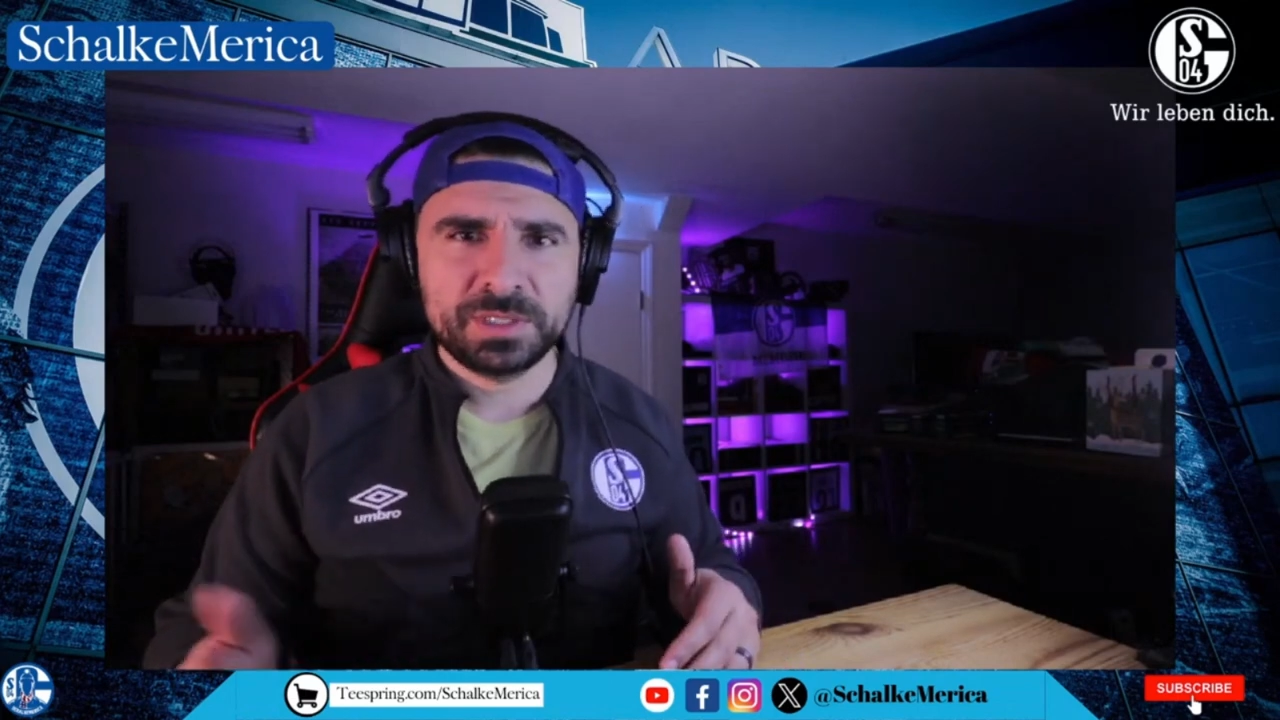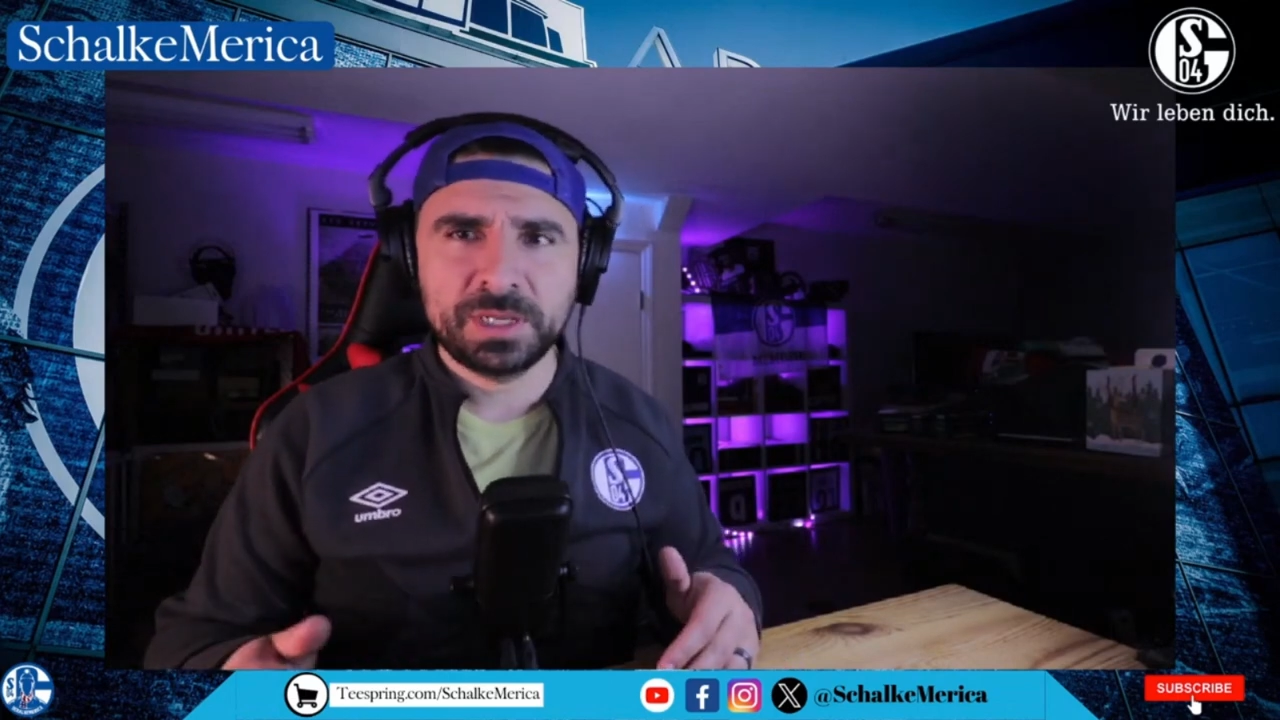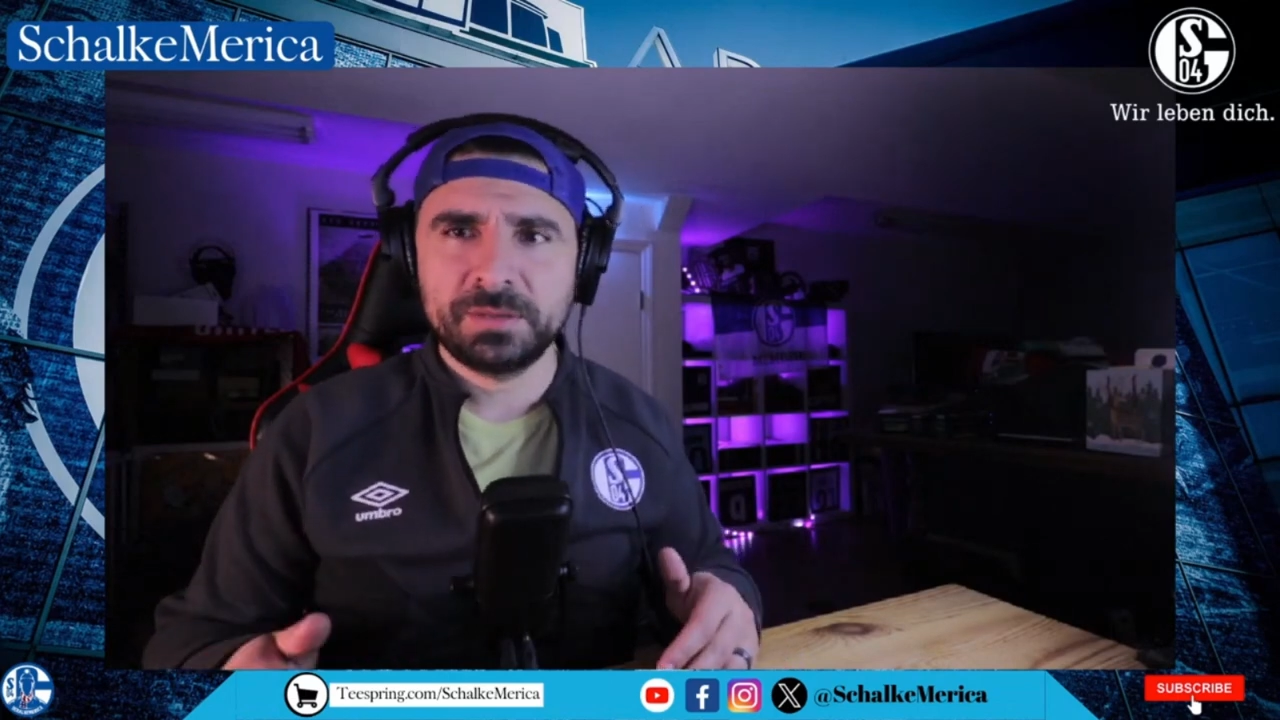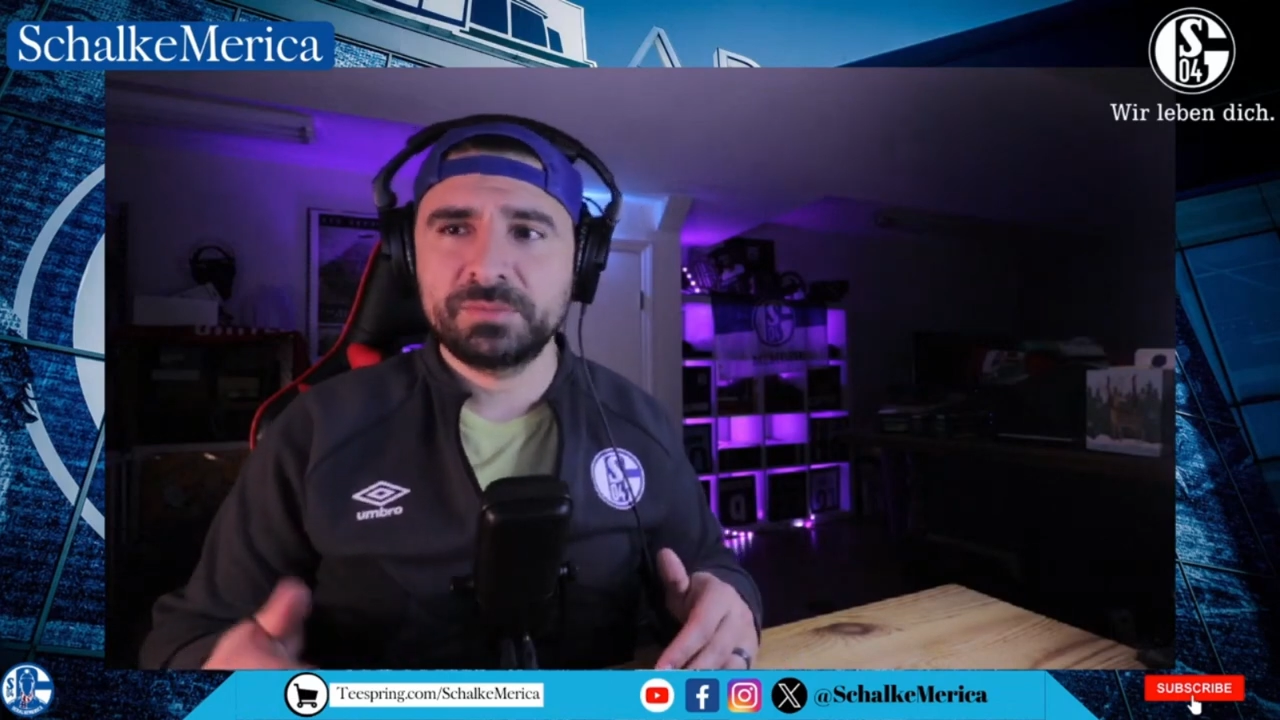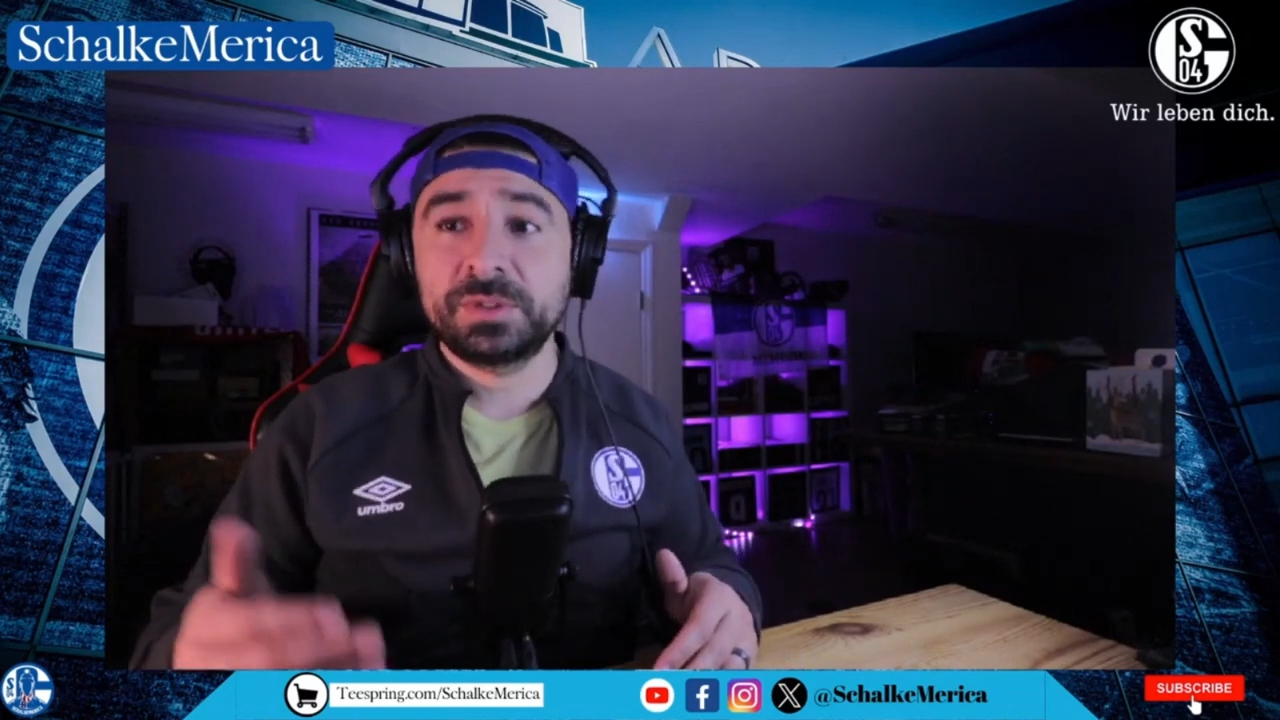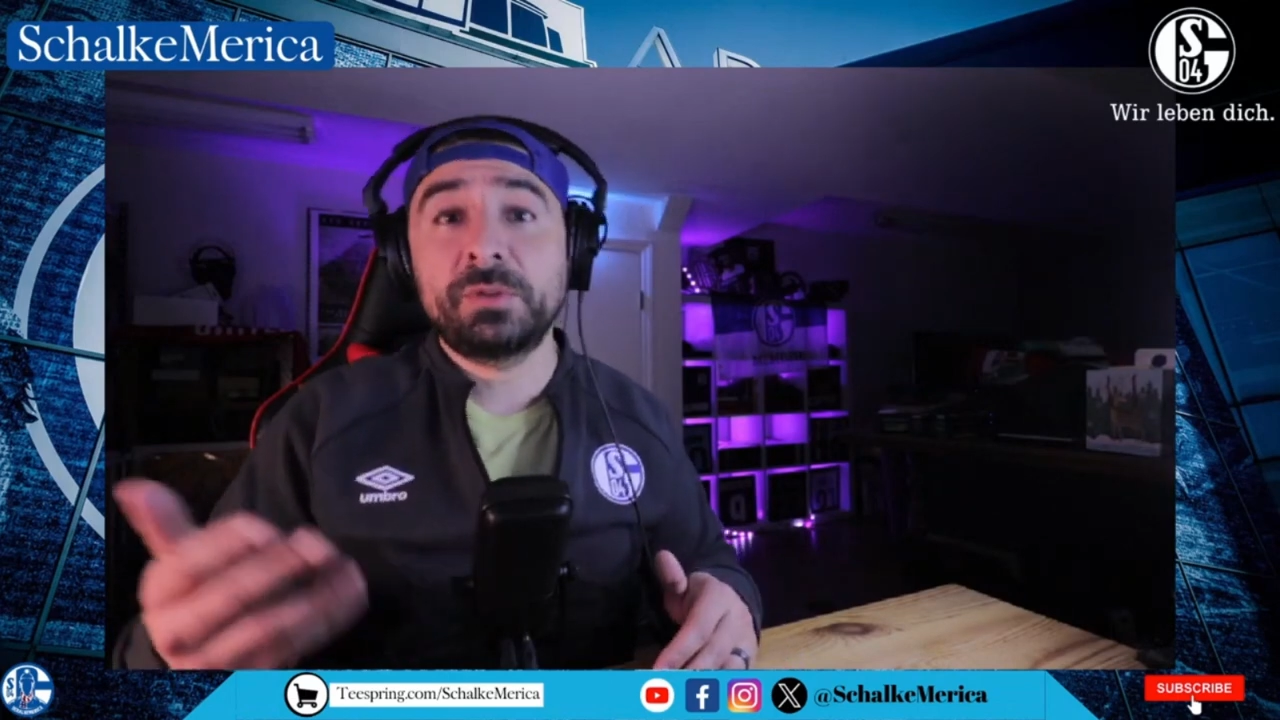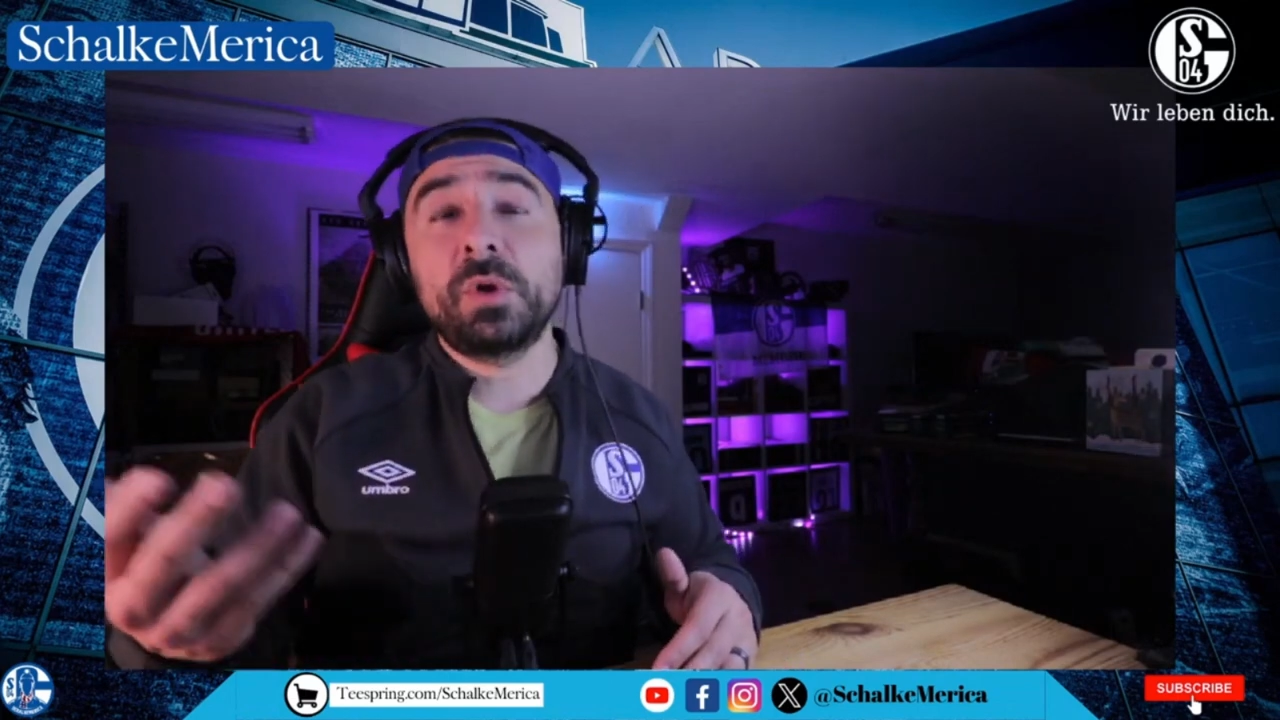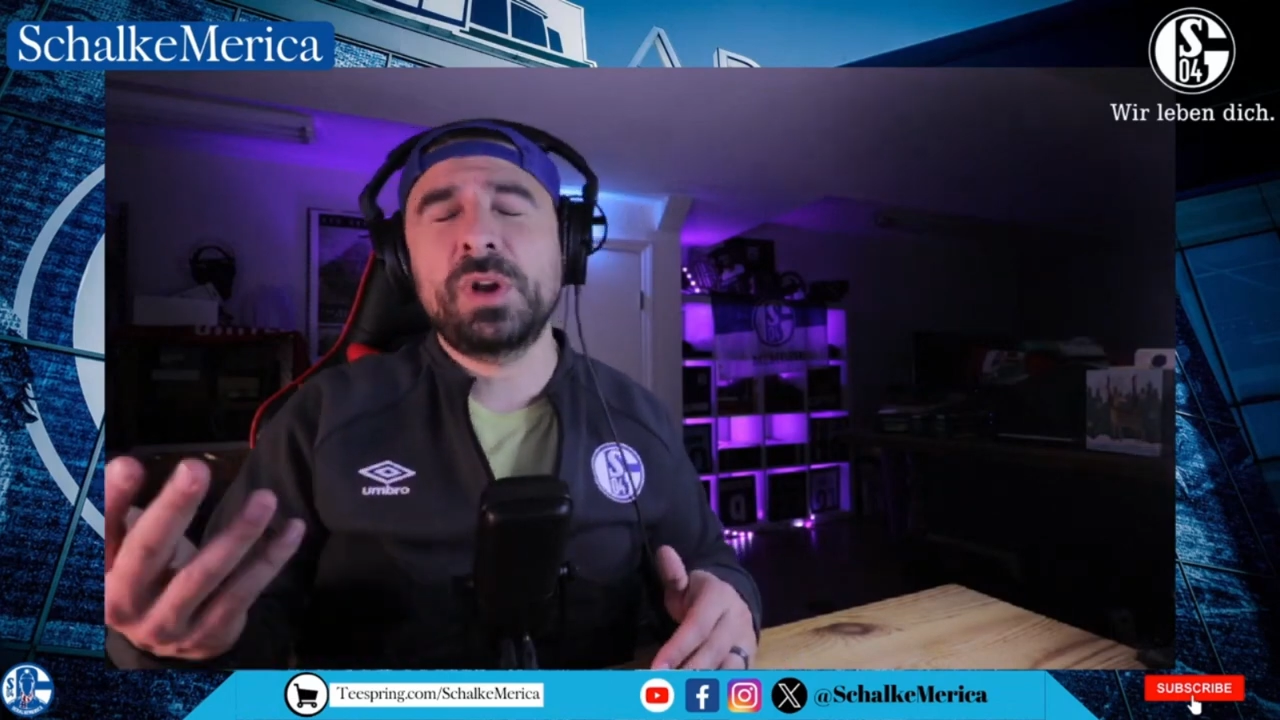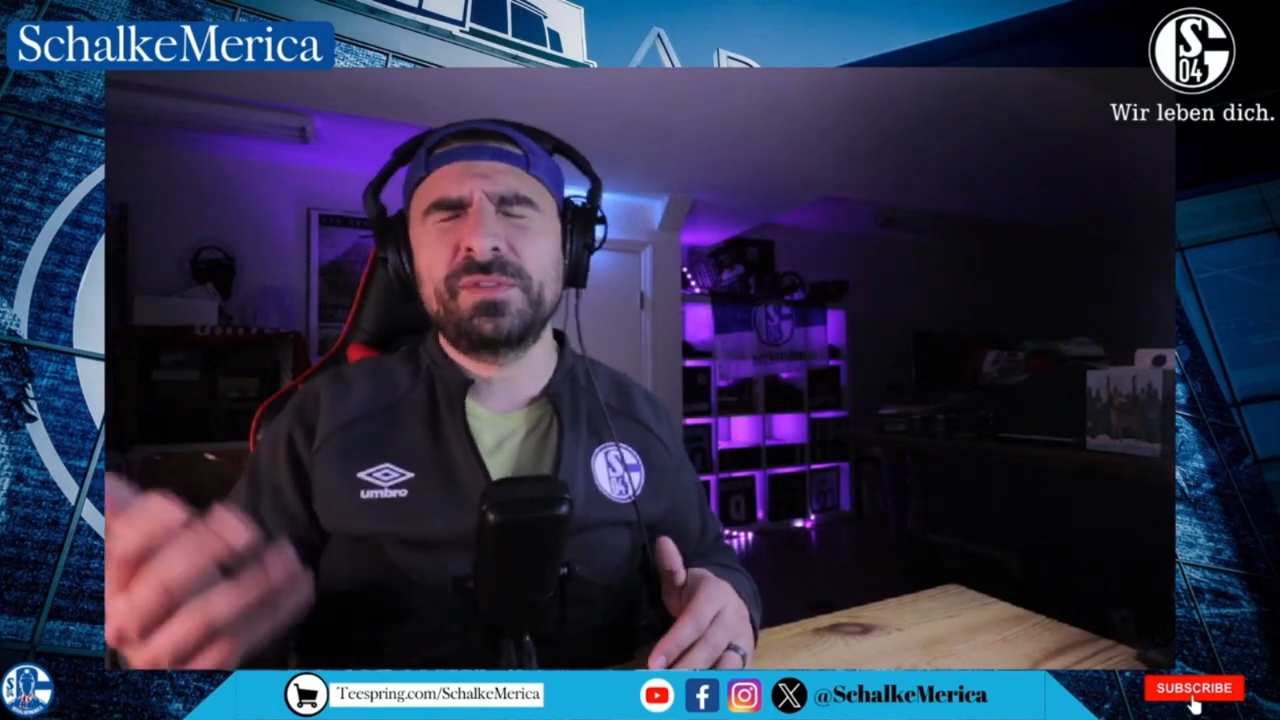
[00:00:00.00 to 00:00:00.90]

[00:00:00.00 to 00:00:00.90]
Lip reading: Tarota